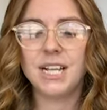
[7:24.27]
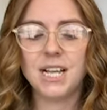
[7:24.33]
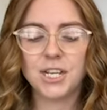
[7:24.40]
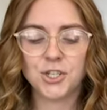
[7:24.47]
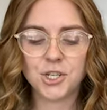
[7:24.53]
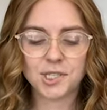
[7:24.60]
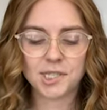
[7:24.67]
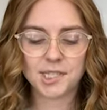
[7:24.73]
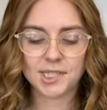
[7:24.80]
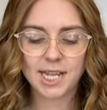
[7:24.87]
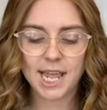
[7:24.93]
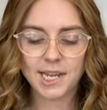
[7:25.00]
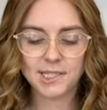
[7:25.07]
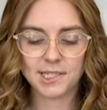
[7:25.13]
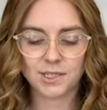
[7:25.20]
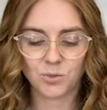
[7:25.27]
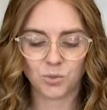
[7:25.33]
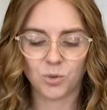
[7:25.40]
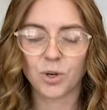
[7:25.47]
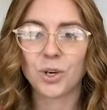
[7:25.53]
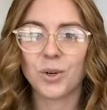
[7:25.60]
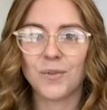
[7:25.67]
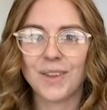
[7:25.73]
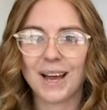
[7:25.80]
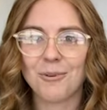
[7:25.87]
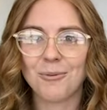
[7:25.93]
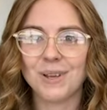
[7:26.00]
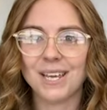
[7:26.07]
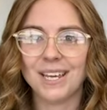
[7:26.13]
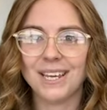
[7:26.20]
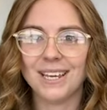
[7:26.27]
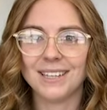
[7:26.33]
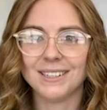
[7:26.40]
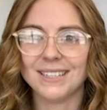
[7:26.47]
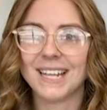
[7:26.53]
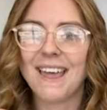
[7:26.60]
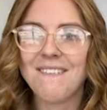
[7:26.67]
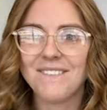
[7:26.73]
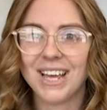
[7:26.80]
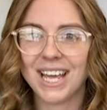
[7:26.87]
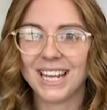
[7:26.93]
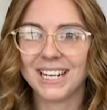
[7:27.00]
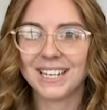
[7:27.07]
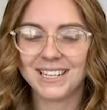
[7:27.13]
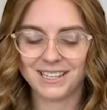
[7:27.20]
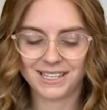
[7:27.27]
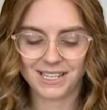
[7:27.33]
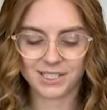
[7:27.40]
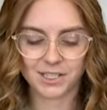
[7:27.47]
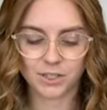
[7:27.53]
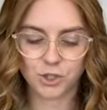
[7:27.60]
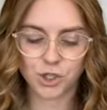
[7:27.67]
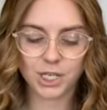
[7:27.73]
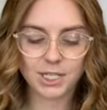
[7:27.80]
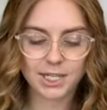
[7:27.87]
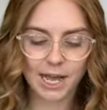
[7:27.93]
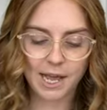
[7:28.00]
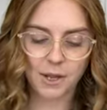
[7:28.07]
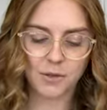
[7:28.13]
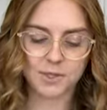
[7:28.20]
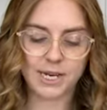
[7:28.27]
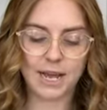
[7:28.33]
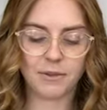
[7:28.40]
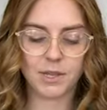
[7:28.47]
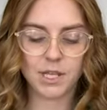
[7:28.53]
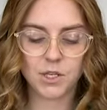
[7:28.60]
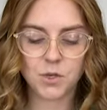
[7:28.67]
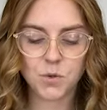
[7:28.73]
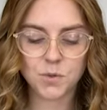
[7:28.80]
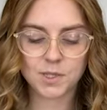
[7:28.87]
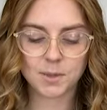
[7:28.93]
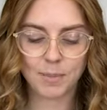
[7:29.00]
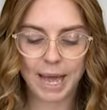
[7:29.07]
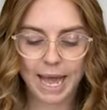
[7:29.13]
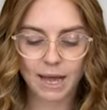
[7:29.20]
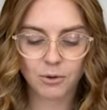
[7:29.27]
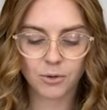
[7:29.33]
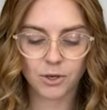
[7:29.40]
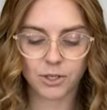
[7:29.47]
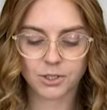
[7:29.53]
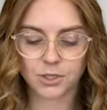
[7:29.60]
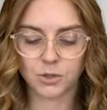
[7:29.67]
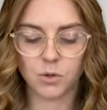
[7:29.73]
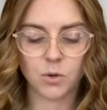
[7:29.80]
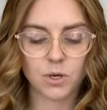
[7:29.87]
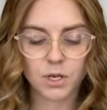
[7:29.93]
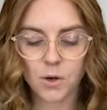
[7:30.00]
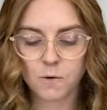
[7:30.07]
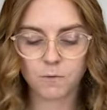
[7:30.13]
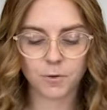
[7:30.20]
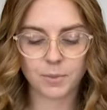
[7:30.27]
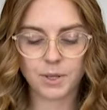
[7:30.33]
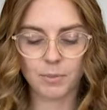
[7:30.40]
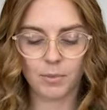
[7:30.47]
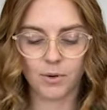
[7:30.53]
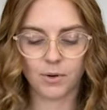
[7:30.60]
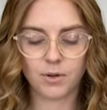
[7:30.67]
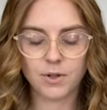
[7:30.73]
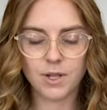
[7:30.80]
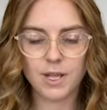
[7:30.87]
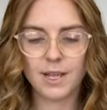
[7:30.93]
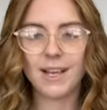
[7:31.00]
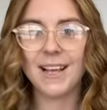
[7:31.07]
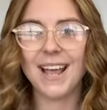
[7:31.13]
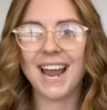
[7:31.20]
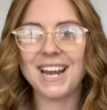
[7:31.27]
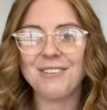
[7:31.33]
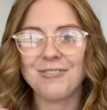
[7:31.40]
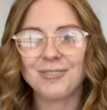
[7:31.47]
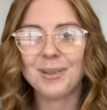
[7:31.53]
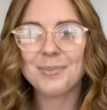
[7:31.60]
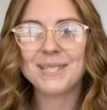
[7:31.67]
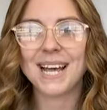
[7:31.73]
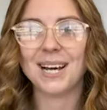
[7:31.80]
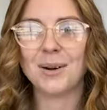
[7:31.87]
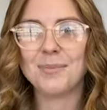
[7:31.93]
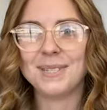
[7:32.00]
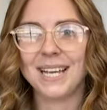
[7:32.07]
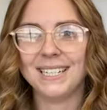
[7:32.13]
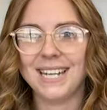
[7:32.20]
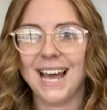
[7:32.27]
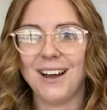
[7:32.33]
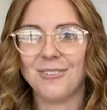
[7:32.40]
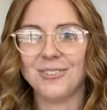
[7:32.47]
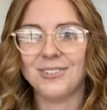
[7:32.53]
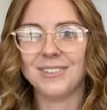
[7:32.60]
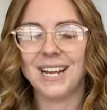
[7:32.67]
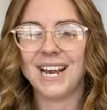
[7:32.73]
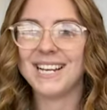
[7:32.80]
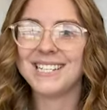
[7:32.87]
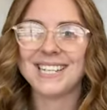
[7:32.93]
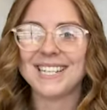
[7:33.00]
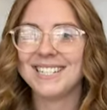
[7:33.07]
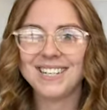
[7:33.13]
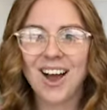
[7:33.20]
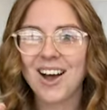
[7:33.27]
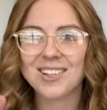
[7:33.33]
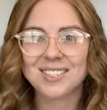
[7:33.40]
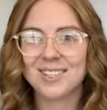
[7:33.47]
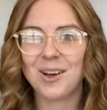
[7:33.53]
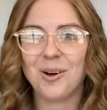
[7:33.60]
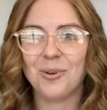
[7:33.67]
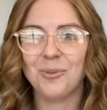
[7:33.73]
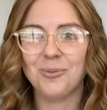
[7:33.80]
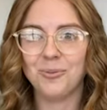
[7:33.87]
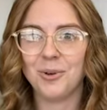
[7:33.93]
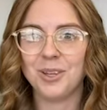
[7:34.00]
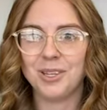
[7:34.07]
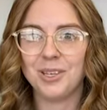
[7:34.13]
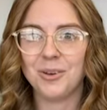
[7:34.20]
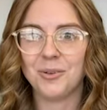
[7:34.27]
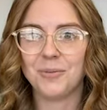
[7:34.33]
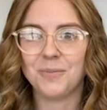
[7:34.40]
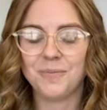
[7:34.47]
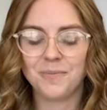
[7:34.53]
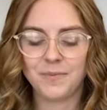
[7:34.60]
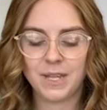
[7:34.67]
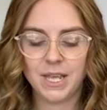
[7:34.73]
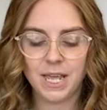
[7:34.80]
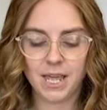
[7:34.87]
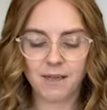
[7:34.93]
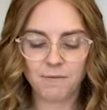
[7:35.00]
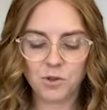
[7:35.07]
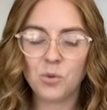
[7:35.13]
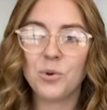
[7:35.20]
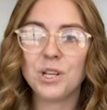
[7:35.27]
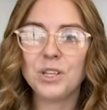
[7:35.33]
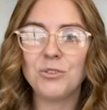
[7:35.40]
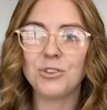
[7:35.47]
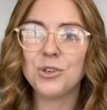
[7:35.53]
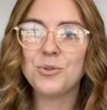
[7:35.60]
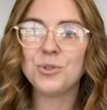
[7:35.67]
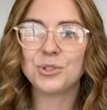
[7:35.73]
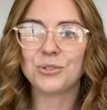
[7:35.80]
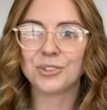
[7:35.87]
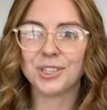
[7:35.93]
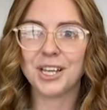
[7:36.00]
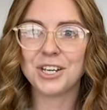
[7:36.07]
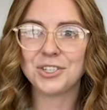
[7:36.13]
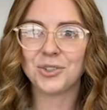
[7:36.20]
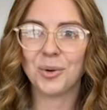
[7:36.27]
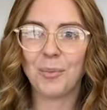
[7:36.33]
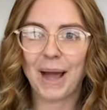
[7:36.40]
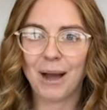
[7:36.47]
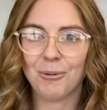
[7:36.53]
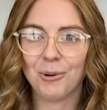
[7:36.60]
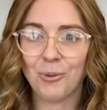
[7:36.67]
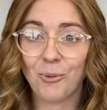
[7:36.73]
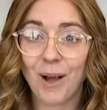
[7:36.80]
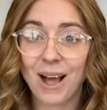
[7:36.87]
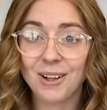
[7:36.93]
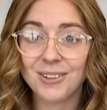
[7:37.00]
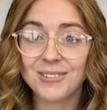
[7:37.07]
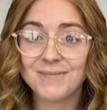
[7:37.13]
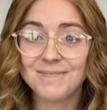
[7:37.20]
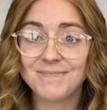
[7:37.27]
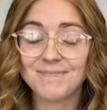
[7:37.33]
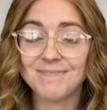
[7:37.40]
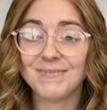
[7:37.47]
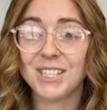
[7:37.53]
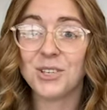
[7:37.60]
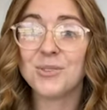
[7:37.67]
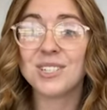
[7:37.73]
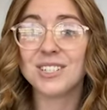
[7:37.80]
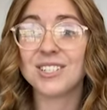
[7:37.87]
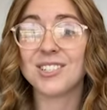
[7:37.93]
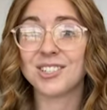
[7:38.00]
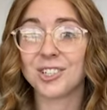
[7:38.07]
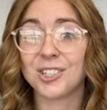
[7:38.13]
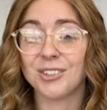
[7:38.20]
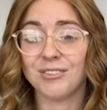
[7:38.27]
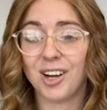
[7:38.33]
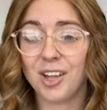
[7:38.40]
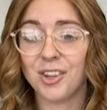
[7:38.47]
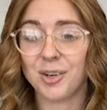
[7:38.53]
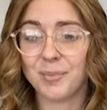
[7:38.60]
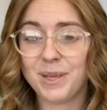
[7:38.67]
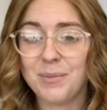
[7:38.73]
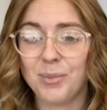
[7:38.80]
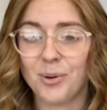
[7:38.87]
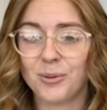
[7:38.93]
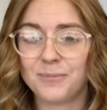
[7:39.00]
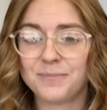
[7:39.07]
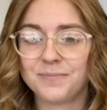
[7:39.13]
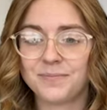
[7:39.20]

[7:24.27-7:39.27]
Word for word: Jesus takes this world that we live in, this Gentiles and how they use the power to lord over people, and he flips that upside down and he says, Not so with you. If you want to use your relational power well, use it to serve other people.